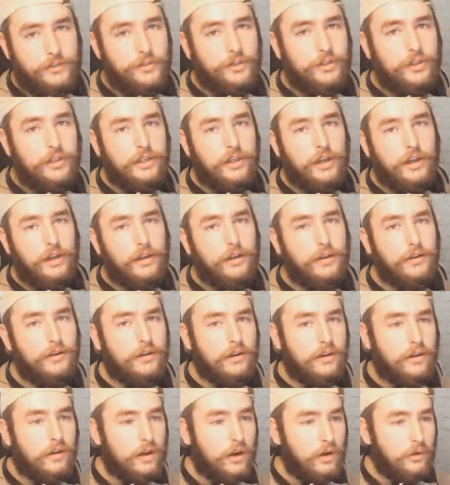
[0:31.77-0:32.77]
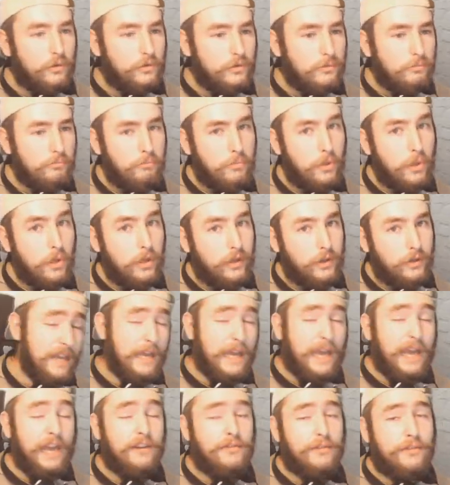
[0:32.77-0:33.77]
you can earn gold bullion.
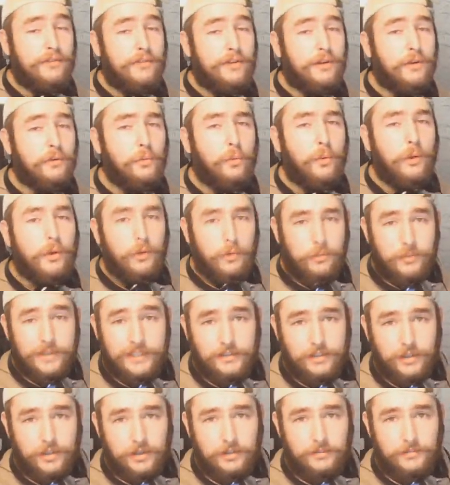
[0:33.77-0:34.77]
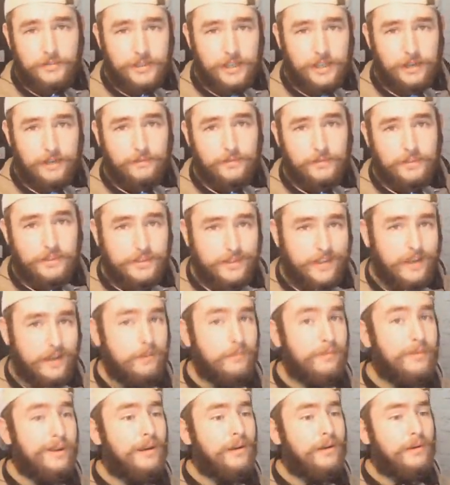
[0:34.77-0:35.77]
Everything will be timestamped
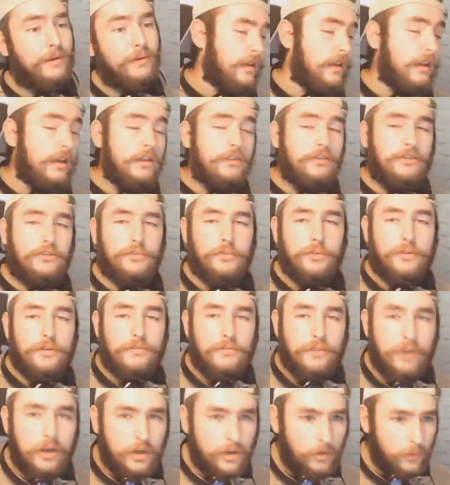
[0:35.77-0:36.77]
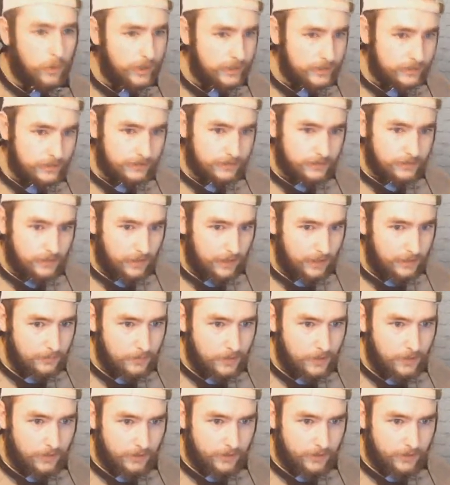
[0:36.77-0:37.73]
down below. Just want to throw a quick disclaimer out